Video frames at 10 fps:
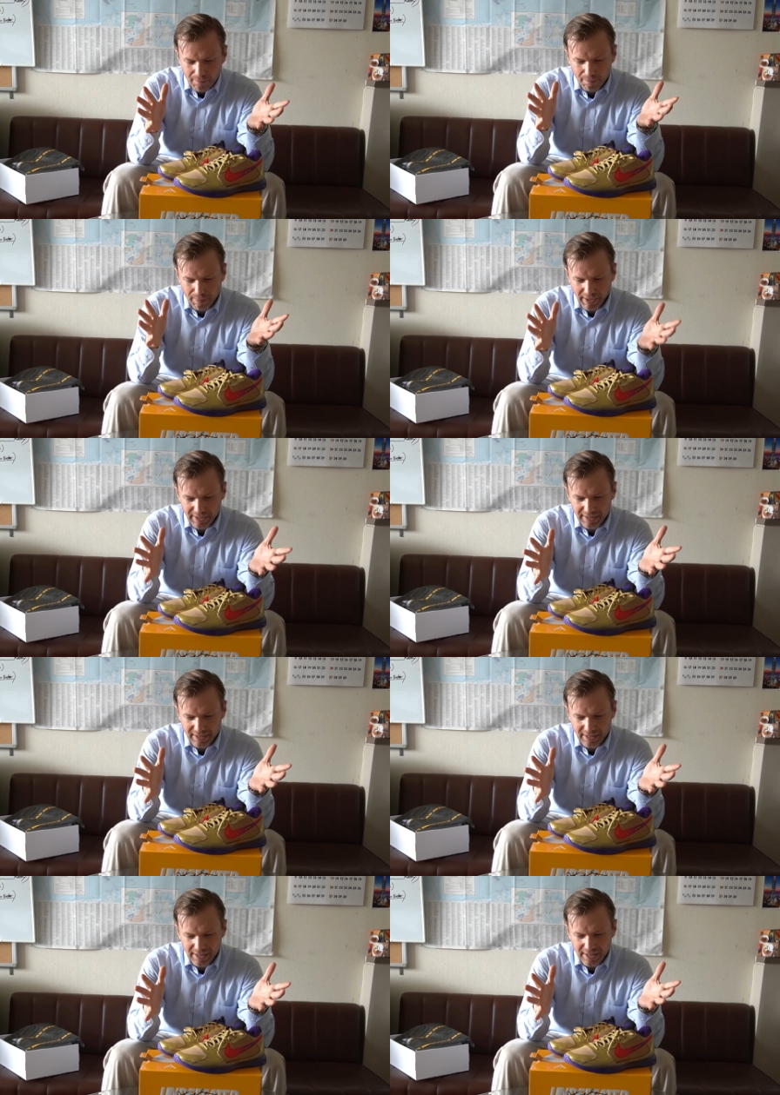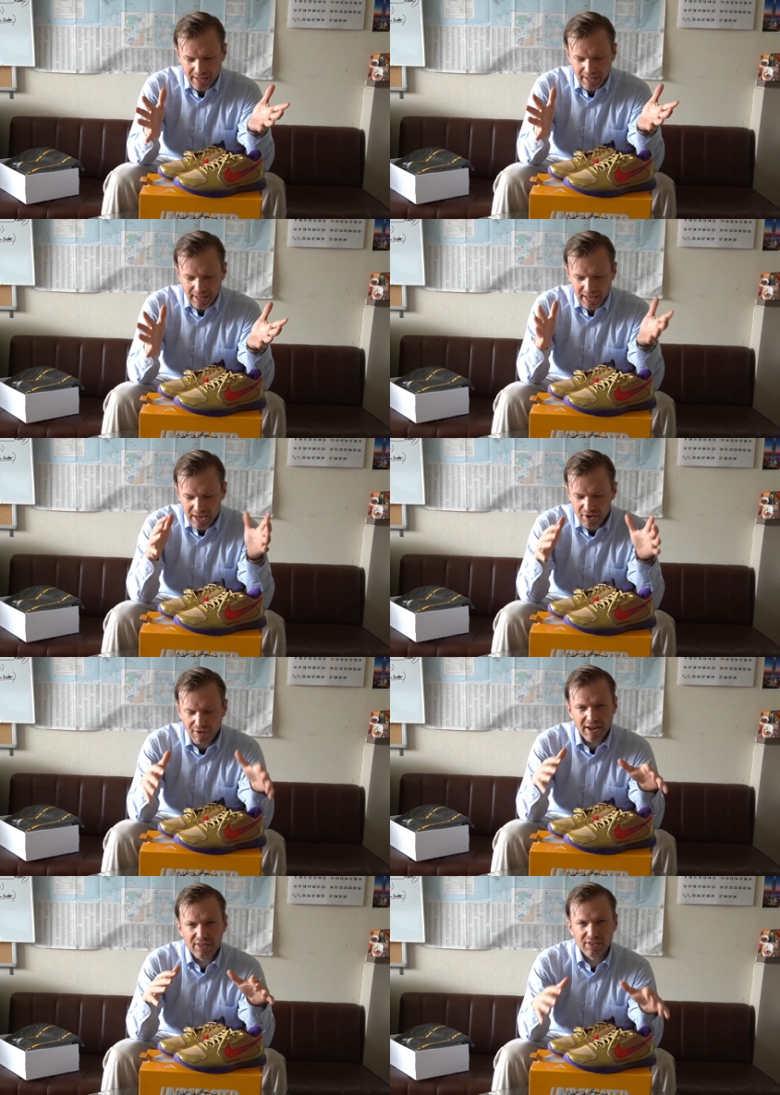But here
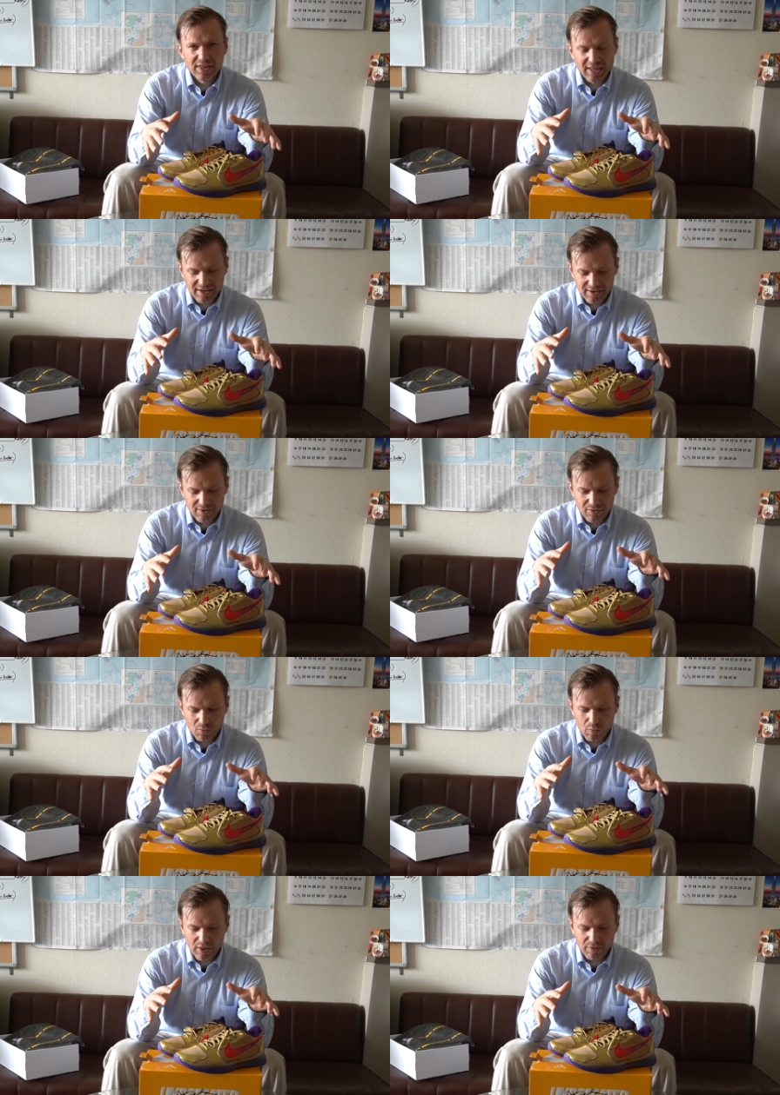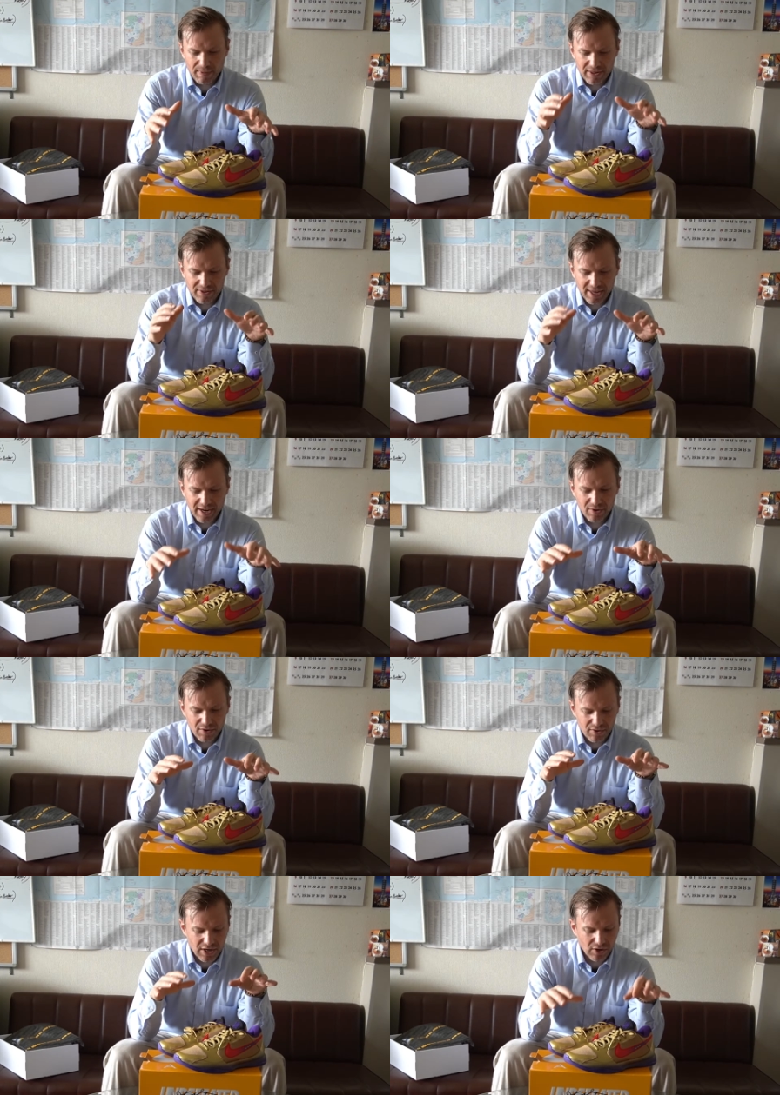I sit with my second
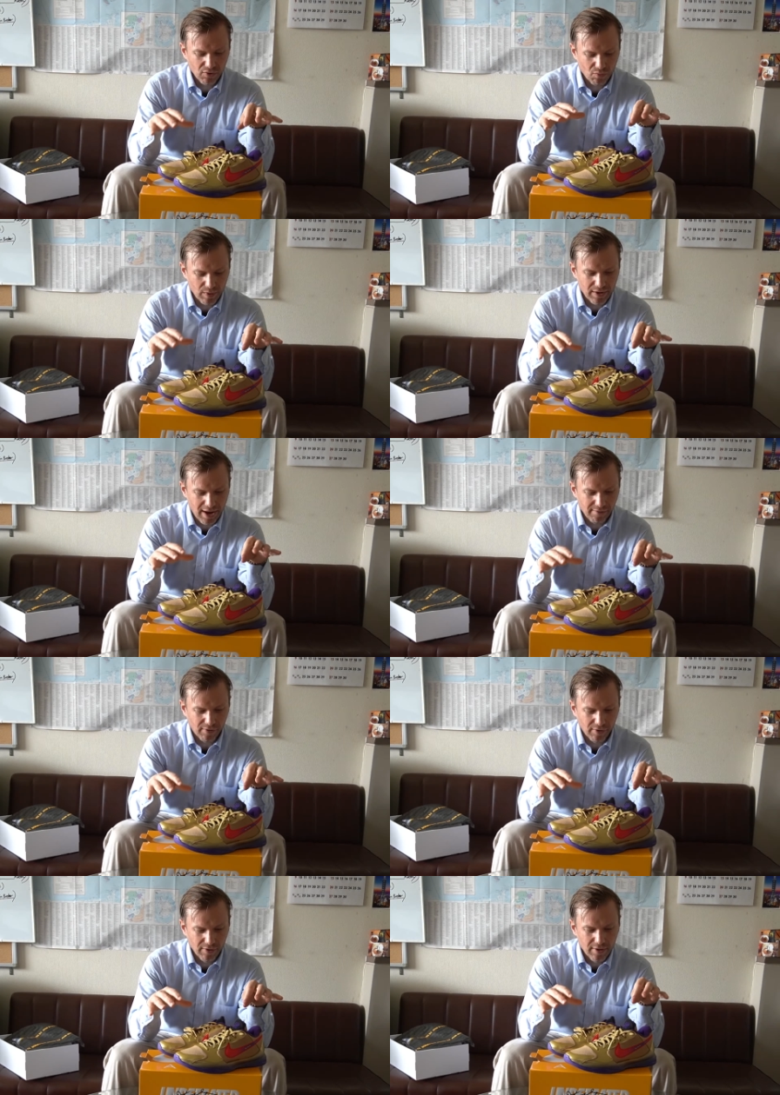sneakers win ever.